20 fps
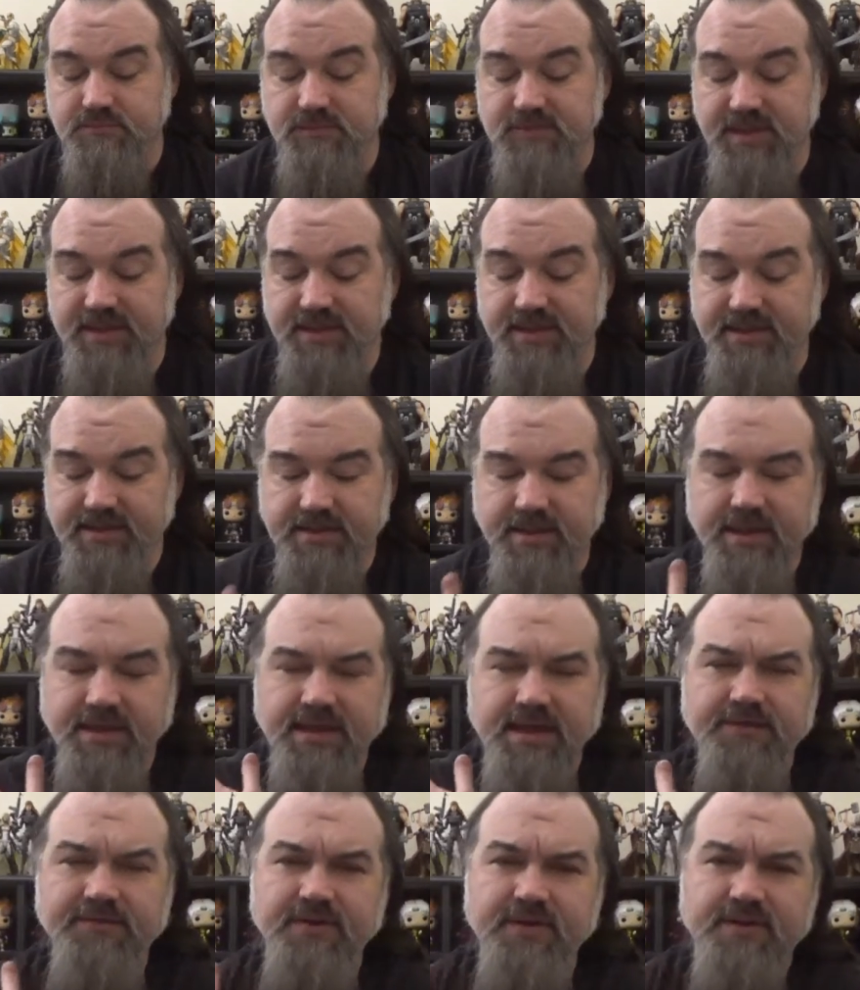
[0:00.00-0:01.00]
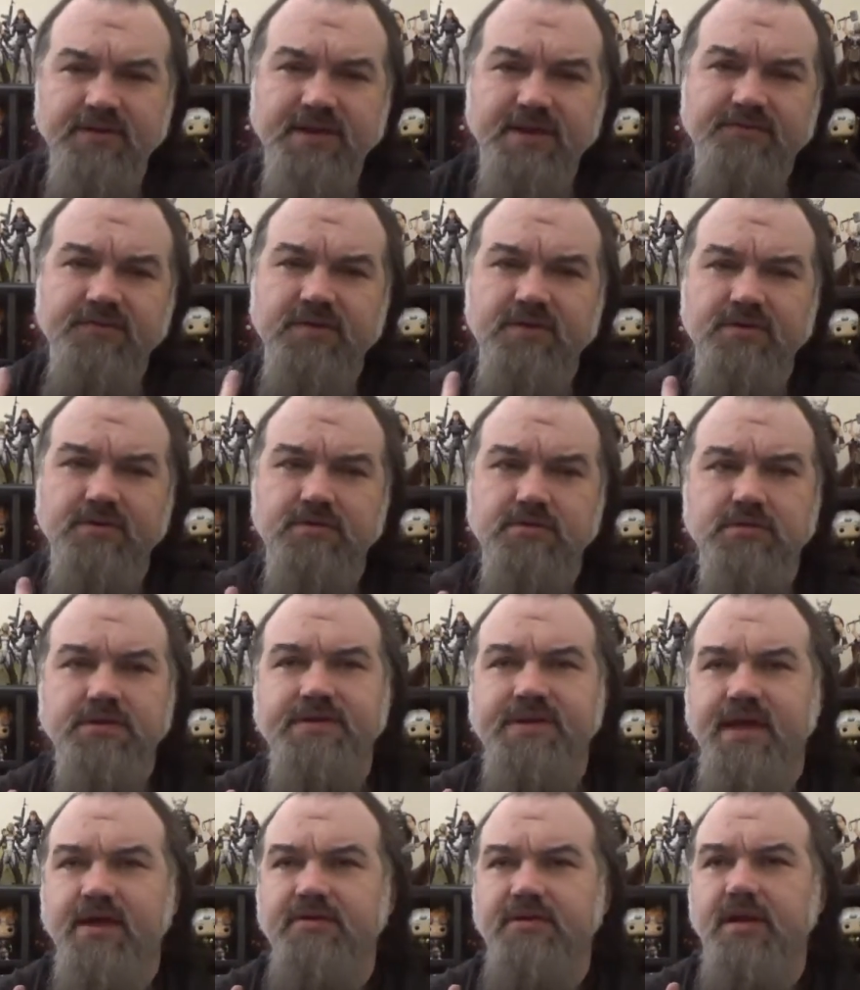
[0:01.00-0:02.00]
It's giving
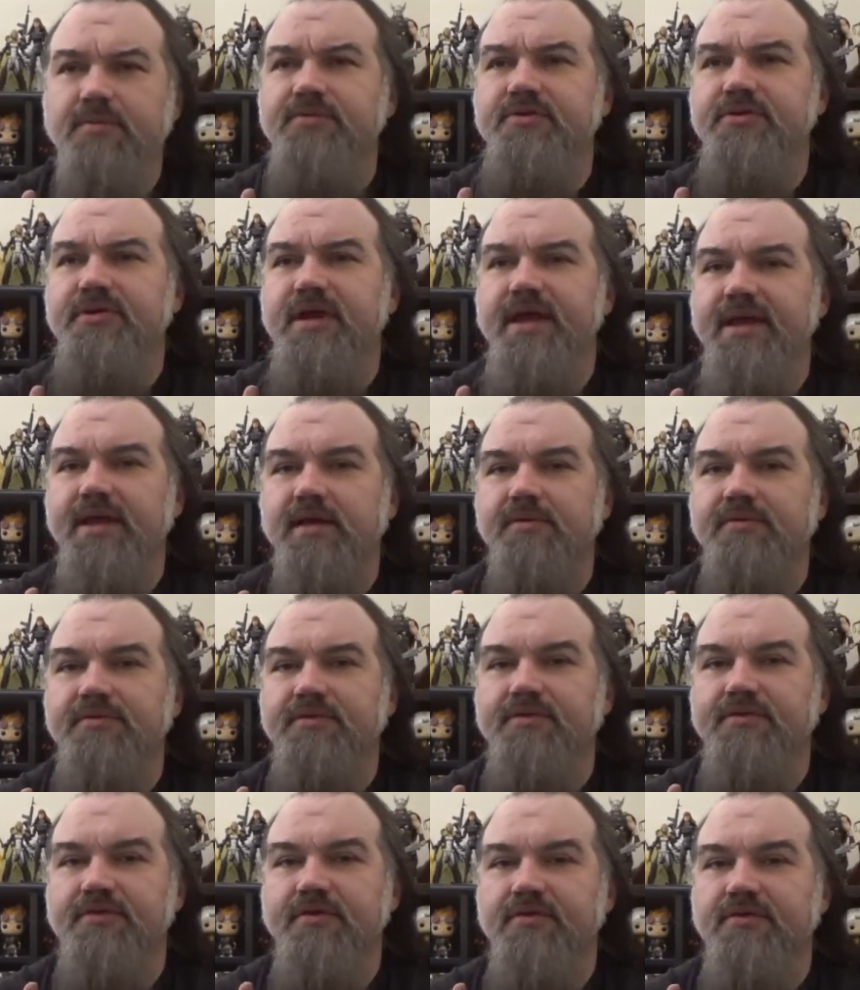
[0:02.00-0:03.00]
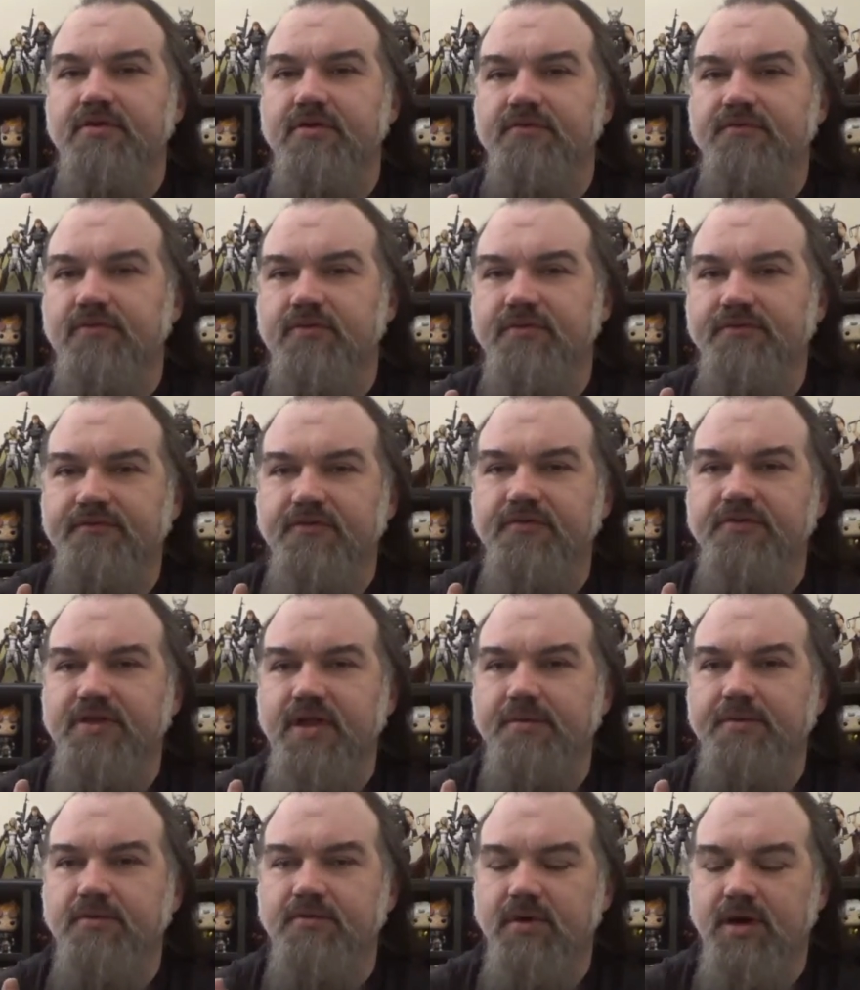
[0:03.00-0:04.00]
Scout an opportunity to hang out with her sister for the first
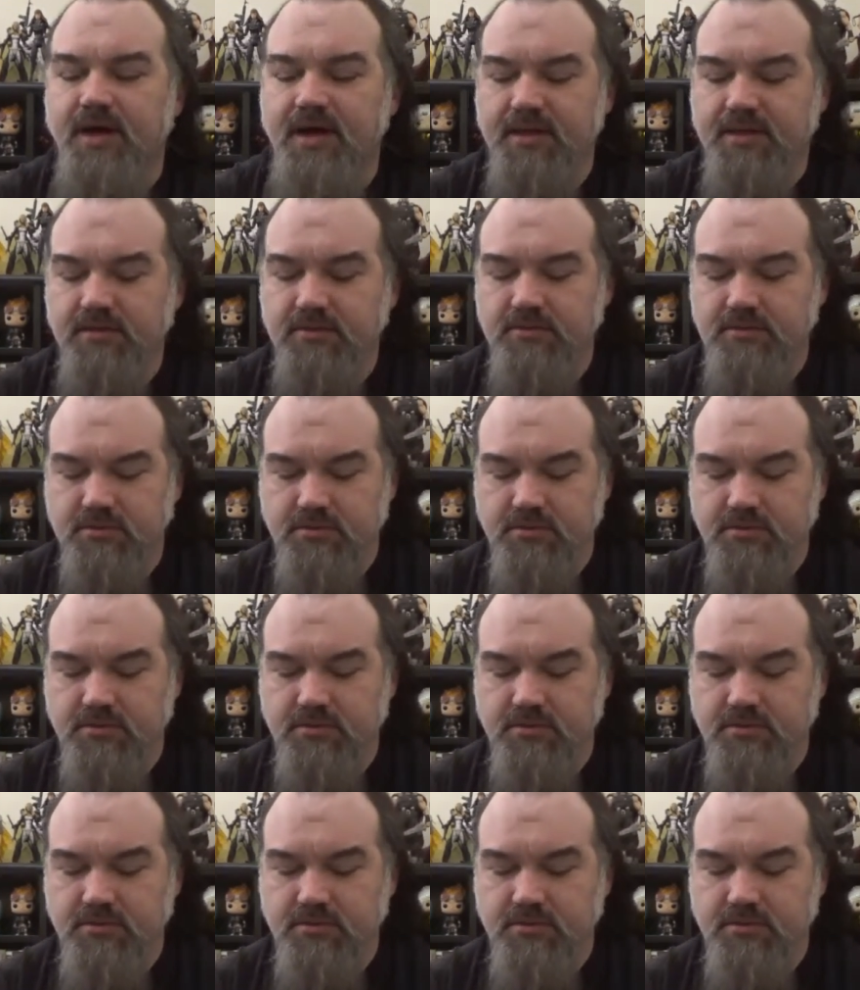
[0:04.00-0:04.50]
time in a while.